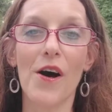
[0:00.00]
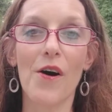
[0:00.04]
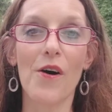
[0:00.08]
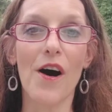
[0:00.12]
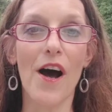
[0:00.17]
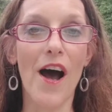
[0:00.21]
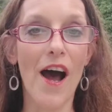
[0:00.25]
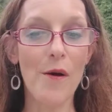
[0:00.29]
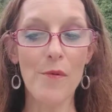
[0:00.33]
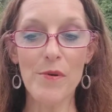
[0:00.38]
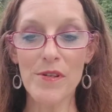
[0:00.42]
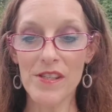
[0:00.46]

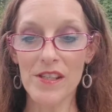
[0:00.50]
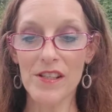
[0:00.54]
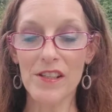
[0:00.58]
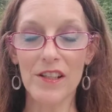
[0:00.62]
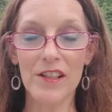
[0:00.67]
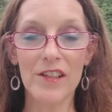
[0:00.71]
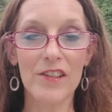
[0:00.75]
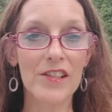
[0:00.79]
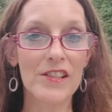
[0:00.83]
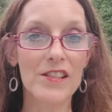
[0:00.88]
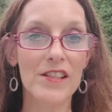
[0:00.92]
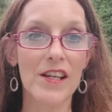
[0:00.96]
I was in an
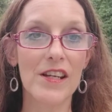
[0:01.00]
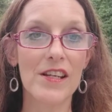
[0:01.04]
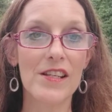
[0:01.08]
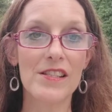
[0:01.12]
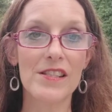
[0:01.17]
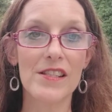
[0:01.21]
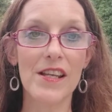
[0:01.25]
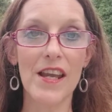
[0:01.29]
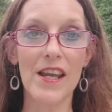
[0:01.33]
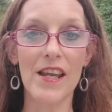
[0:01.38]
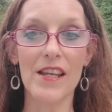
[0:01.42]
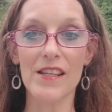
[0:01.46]
irritated
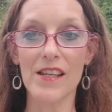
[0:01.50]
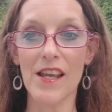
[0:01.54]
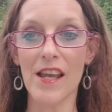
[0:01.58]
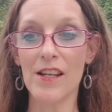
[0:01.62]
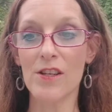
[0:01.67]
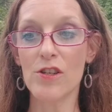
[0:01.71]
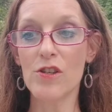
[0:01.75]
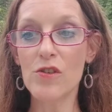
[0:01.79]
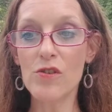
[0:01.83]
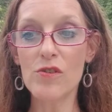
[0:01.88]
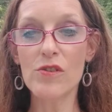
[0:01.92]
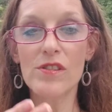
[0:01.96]
state, and
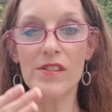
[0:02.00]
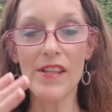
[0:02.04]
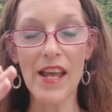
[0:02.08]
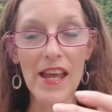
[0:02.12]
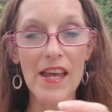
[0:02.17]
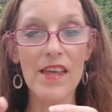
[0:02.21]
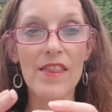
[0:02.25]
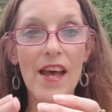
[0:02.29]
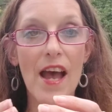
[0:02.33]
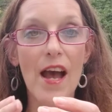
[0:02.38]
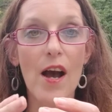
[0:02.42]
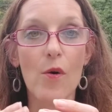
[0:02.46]
you just stay
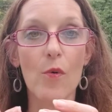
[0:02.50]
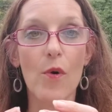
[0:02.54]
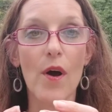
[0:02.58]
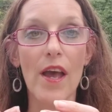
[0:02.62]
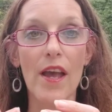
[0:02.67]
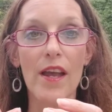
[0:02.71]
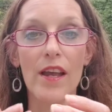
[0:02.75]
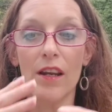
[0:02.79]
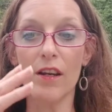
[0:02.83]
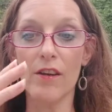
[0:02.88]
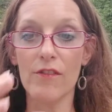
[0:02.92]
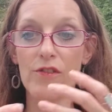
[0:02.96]
that
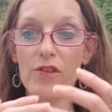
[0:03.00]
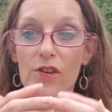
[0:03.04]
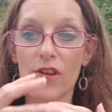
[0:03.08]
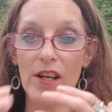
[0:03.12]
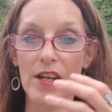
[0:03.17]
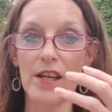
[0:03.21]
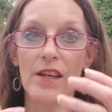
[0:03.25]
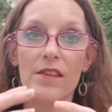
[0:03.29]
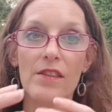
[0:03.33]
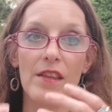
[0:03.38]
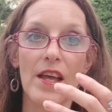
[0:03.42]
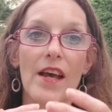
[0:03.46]
way. And if you're
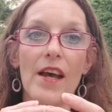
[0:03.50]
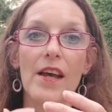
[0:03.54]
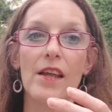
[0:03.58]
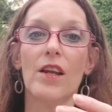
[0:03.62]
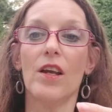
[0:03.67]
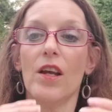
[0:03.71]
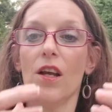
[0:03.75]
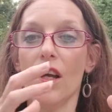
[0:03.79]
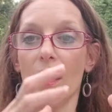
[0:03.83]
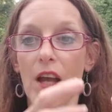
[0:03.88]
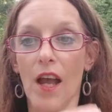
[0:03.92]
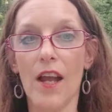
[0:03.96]
in that
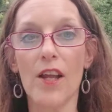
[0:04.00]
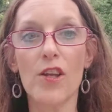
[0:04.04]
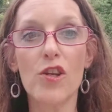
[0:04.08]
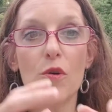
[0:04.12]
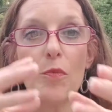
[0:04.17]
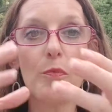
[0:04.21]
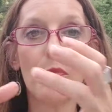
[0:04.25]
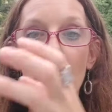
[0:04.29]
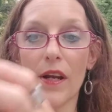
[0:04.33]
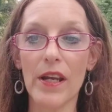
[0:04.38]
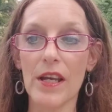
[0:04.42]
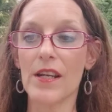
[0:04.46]
and you
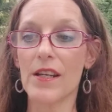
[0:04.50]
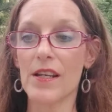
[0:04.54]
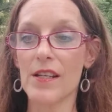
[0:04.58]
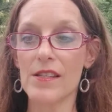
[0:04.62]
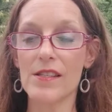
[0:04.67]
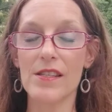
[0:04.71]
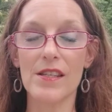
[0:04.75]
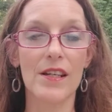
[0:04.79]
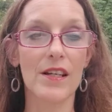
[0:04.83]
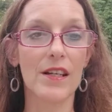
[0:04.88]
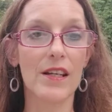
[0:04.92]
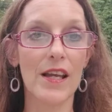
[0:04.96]
bring it
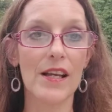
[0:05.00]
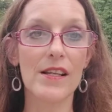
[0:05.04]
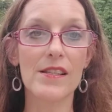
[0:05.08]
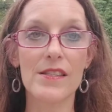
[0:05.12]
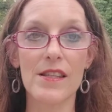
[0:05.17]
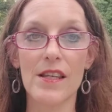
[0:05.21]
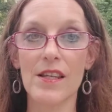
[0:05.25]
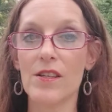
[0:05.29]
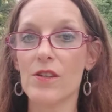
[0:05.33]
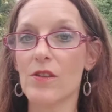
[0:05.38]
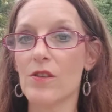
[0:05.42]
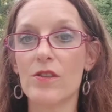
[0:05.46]
into the next
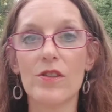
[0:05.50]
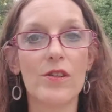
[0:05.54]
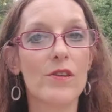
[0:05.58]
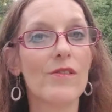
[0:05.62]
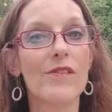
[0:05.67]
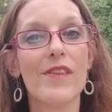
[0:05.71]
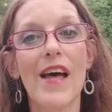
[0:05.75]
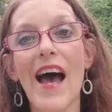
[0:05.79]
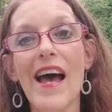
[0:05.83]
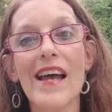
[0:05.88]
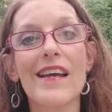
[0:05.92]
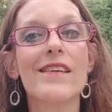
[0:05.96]
thing you do,
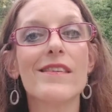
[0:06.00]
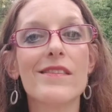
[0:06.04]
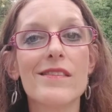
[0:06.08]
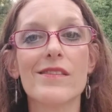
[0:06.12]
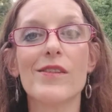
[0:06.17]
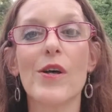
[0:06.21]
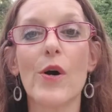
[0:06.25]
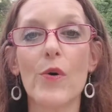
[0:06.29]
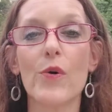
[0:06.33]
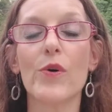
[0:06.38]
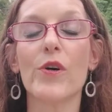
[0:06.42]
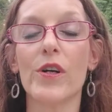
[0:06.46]
that is
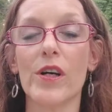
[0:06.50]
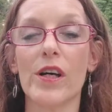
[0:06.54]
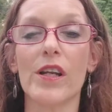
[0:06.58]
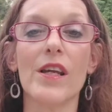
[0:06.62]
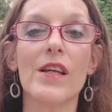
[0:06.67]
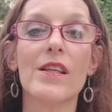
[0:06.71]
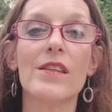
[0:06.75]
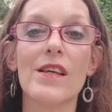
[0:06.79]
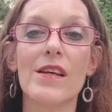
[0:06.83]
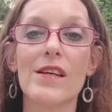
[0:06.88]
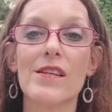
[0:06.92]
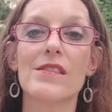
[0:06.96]
no good.
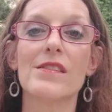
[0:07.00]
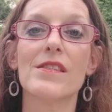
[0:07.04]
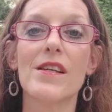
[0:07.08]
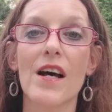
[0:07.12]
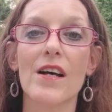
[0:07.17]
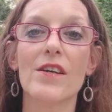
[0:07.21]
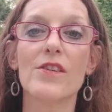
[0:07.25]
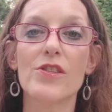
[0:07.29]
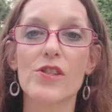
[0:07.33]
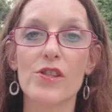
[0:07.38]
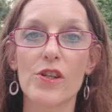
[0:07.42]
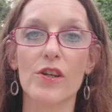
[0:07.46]
It does
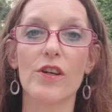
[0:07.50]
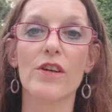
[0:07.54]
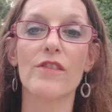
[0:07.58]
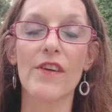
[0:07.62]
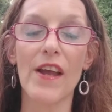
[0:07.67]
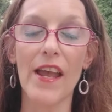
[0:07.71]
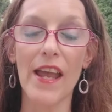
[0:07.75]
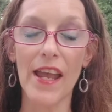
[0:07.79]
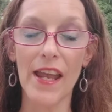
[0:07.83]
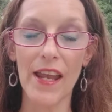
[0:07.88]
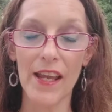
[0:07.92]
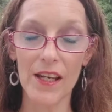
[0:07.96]
not serve
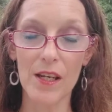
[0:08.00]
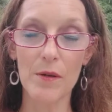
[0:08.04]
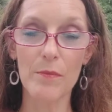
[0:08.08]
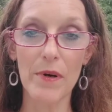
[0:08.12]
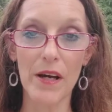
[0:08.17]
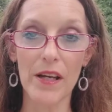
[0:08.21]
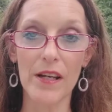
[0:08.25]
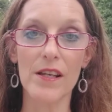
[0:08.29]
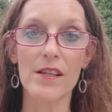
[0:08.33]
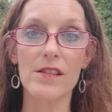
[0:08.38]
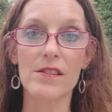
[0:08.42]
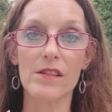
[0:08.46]

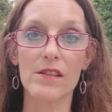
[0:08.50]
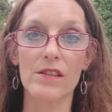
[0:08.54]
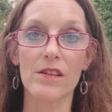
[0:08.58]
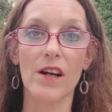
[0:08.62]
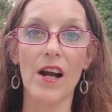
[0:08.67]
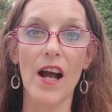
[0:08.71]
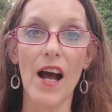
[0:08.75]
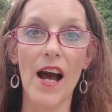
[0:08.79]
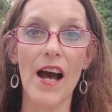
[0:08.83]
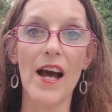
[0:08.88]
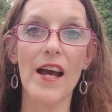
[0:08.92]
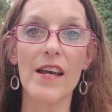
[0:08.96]
anybody to their
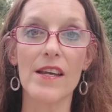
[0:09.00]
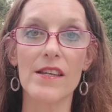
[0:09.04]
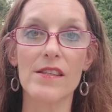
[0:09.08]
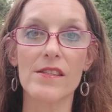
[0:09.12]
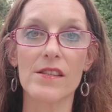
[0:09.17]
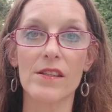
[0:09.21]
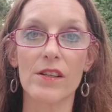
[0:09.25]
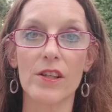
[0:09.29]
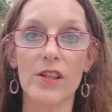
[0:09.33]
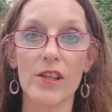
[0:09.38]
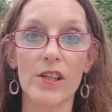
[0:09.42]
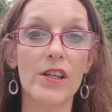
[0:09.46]
highest
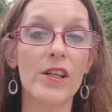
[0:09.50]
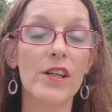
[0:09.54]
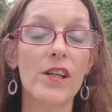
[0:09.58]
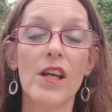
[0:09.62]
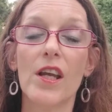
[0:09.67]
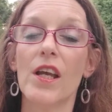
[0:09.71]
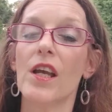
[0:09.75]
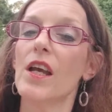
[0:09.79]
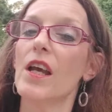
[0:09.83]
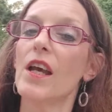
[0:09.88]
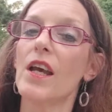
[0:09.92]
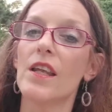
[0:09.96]
and good.
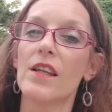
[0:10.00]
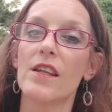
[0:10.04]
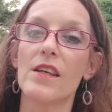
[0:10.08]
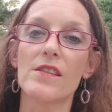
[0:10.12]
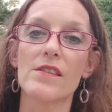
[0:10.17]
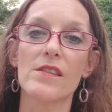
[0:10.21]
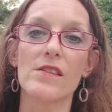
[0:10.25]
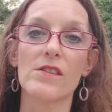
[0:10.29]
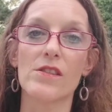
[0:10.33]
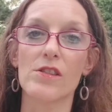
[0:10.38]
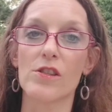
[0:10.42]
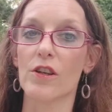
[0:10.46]
It
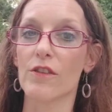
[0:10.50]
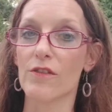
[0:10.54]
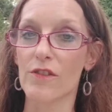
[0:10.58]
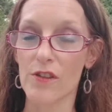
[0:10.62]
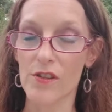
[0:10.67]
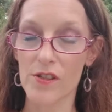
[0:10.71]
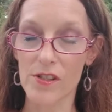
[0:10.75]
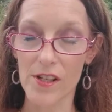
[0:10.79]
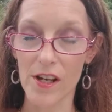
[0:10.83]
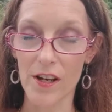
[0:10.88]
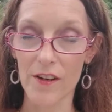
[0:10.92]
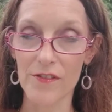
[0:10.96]
doesn't serve
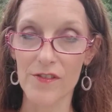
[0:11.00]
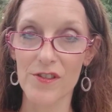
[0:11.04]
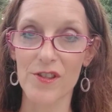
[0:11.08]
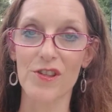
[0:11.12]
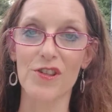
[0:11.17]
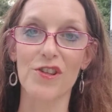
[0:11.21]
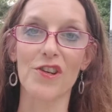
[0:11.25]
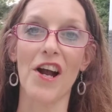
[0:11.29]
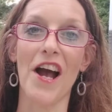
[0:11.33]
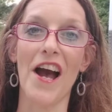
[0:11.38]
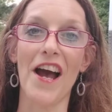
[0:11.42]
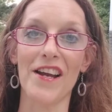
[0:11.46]
yourself to
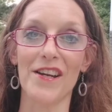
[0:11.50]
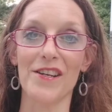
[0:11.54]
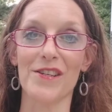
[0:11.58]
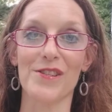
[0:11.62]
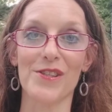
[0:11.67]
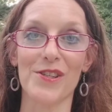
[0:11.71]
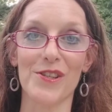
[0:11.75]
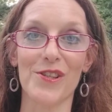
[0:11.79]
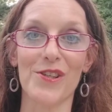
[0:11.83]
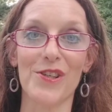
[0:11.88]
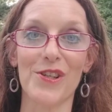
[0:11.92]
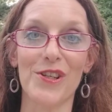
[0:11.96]
your highest
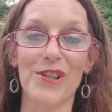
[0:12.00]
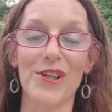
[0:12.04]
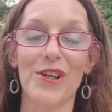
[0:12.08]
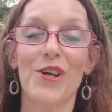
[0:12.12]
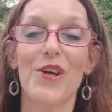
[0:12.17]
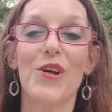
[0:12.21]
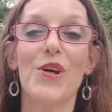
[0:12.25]
and good.